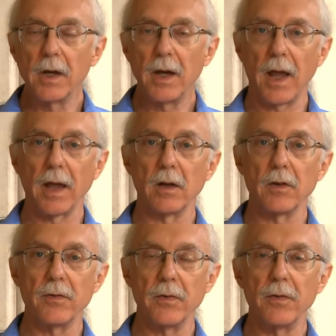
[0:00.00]

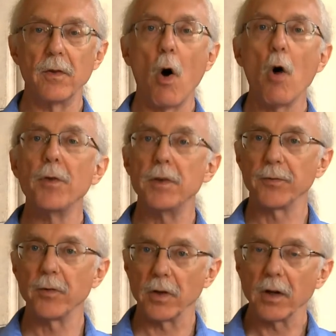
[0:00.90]
and all the
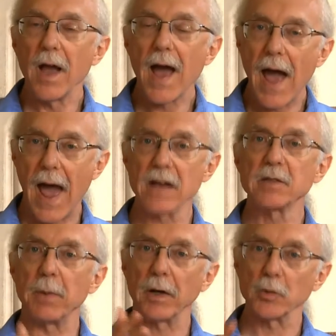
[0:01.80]
different
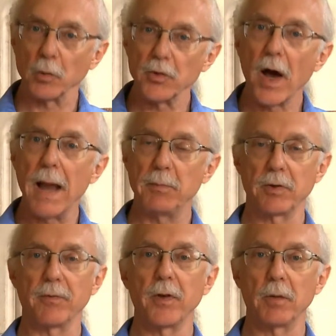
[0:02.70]
aspects or types
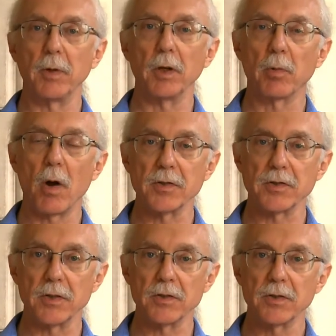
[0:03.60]
of therapeutic
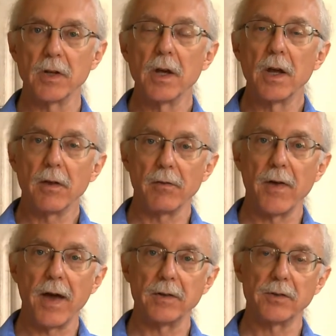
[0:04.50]
process
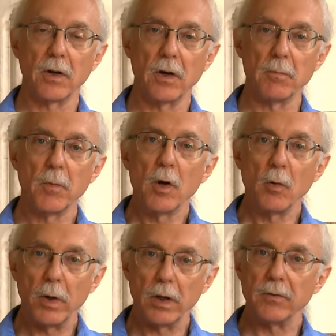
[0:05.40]
that um,
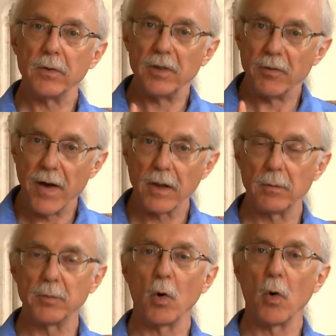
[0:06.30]
we have
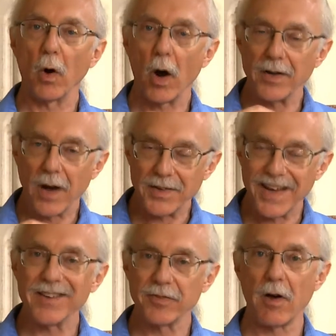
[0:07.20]
developed or
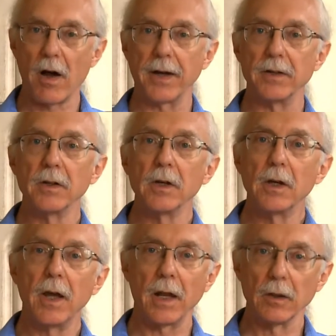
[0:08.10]
identified
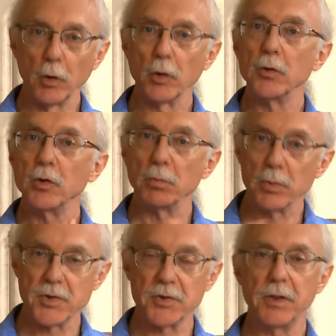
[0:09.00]
and learned to
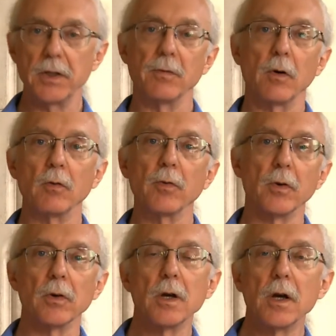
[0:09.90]
perceive over